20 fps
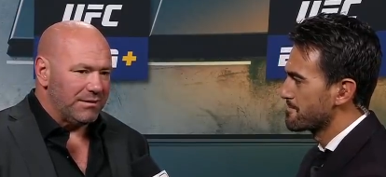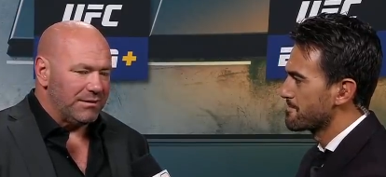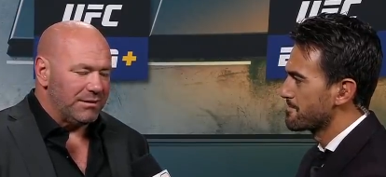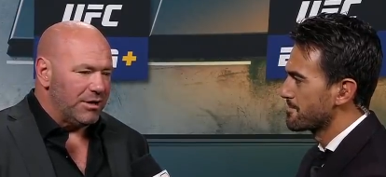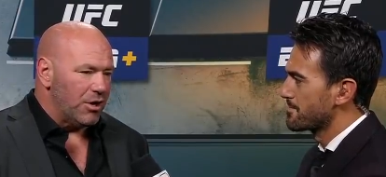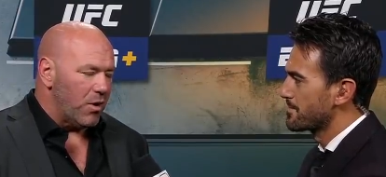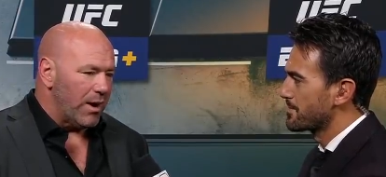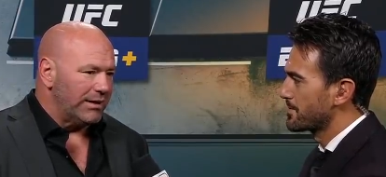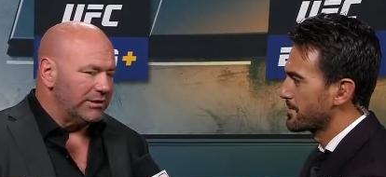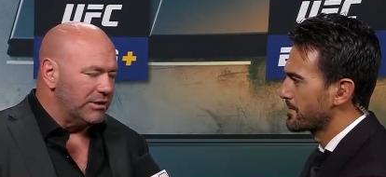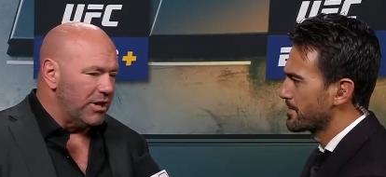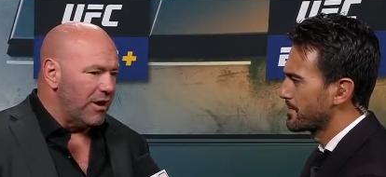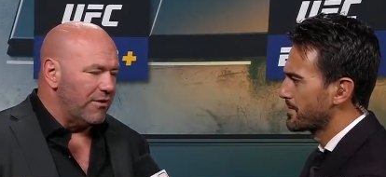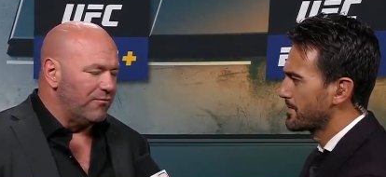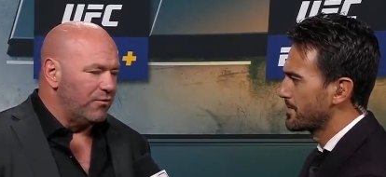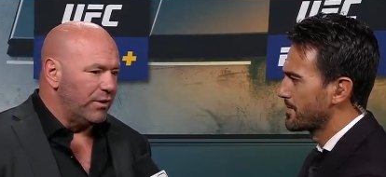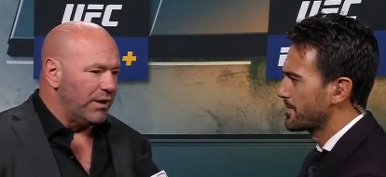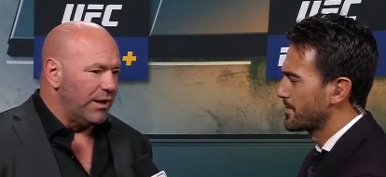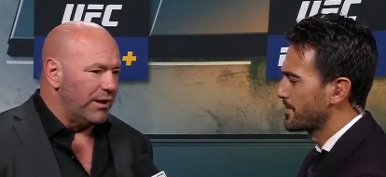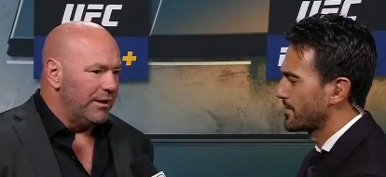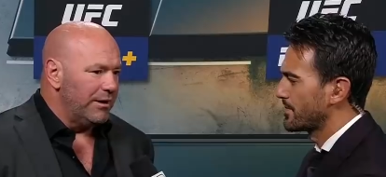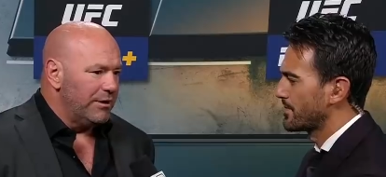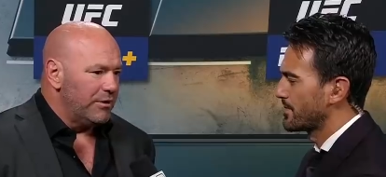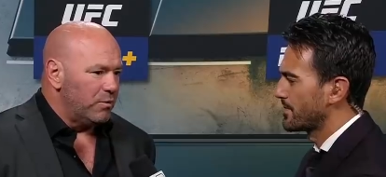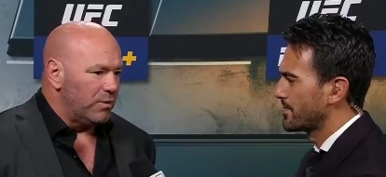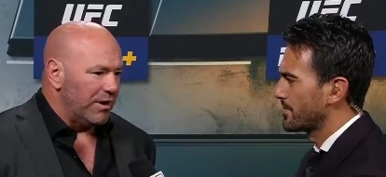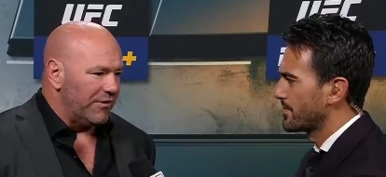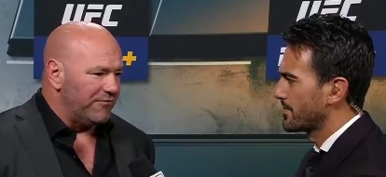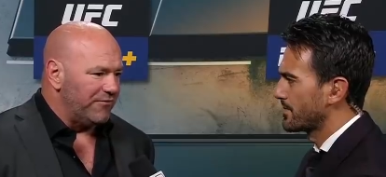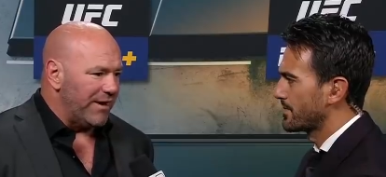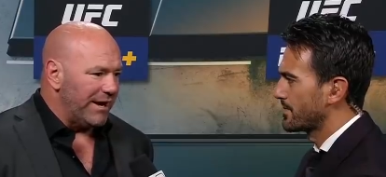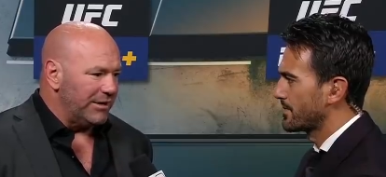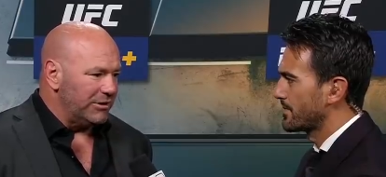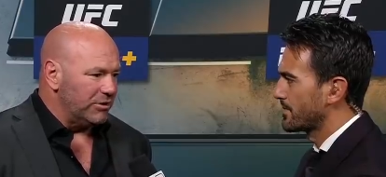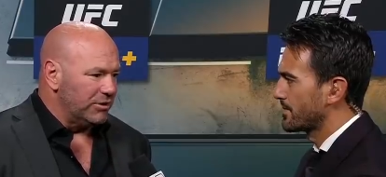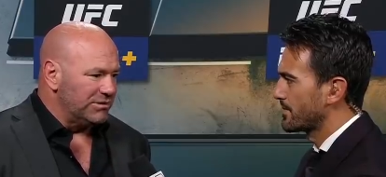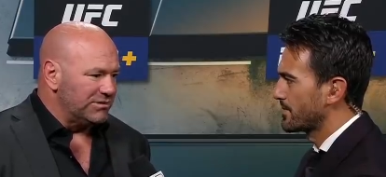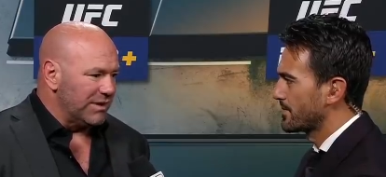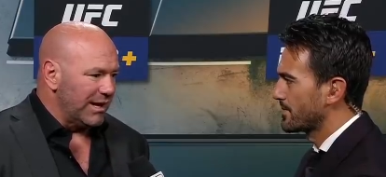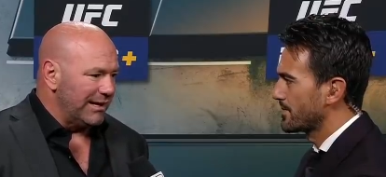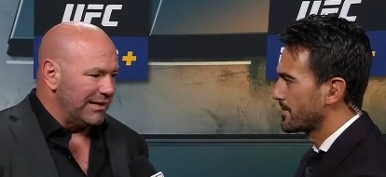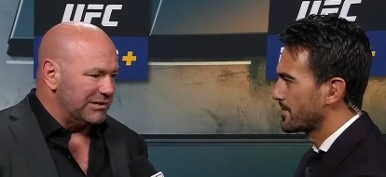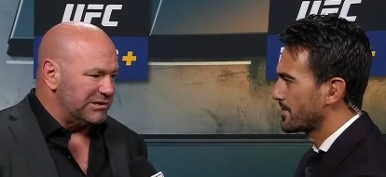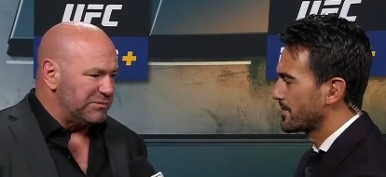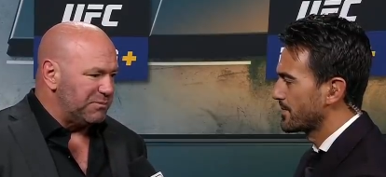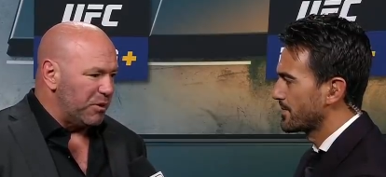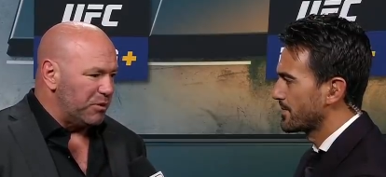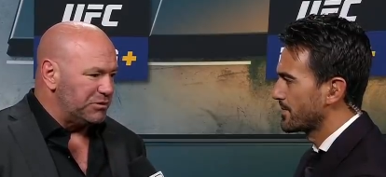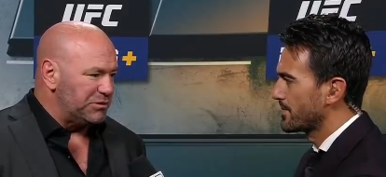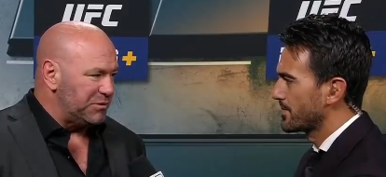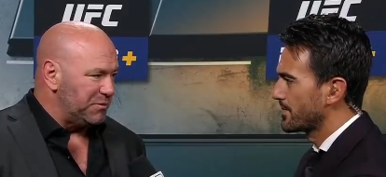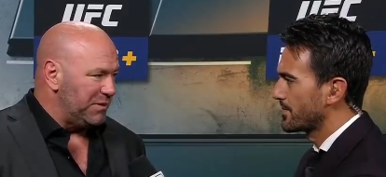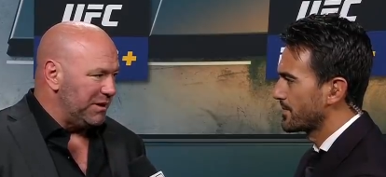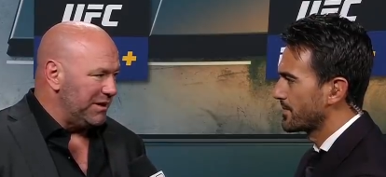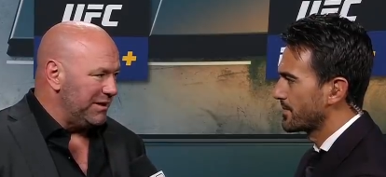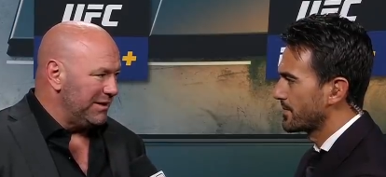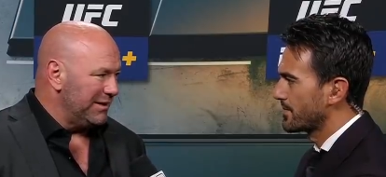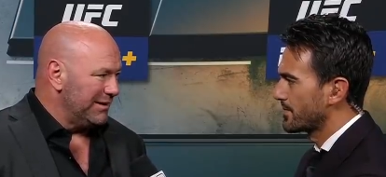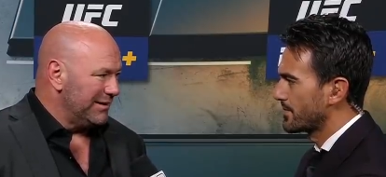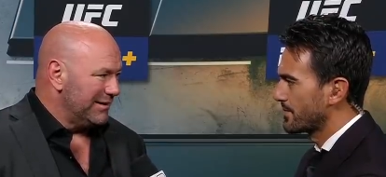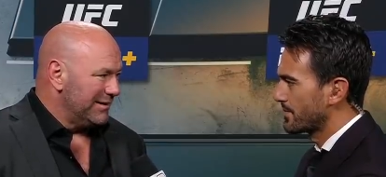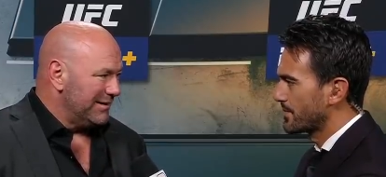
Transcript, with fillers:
Speaker 1: you know, I love when a fight looks like it's supposed to be